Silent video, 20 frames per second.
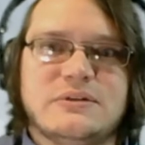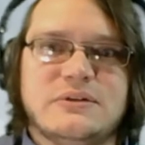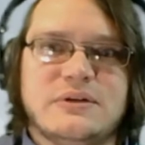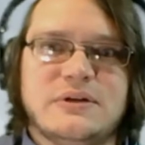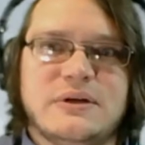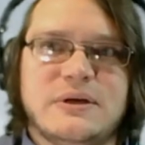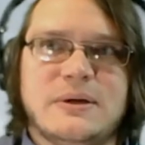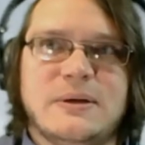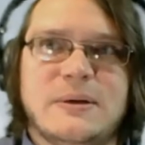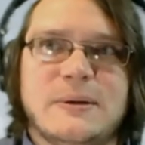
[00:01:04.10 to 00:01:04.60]

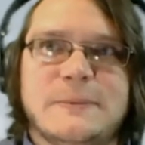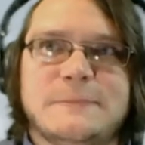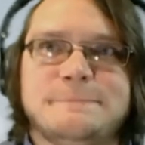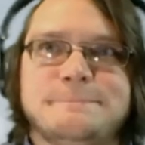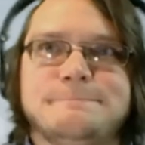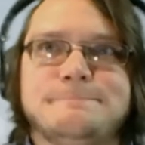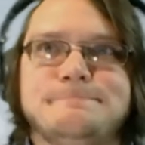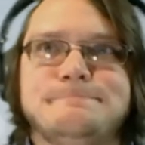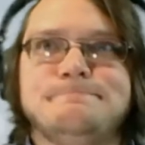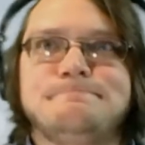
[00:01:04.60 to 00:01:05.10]

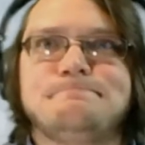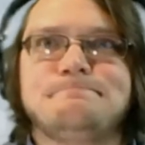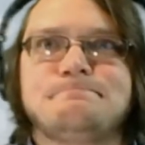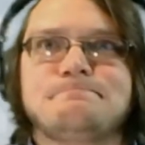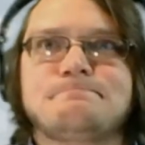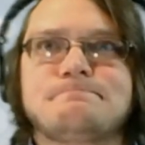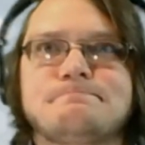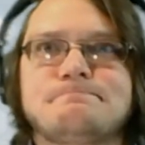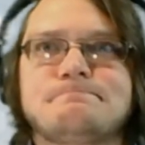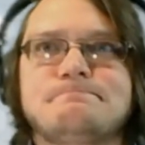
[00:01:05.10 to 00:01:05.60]
kind
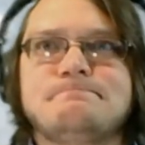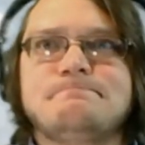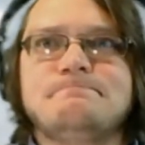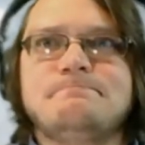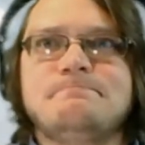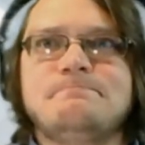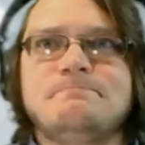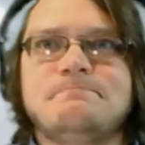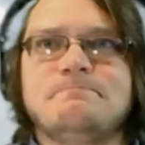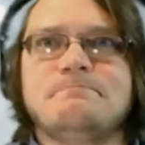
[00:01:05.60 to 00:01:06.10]

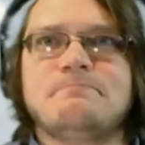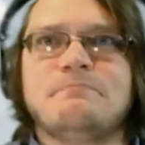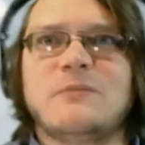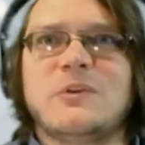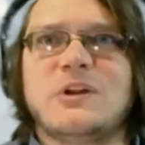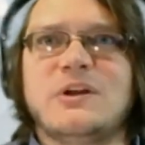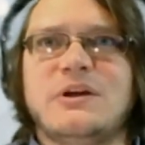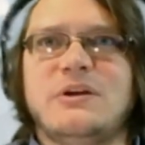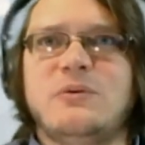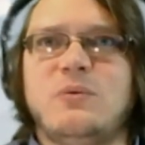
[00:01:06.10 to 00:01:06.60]

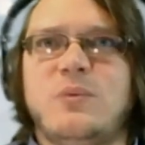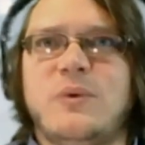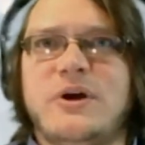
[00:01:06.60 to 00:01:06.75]
of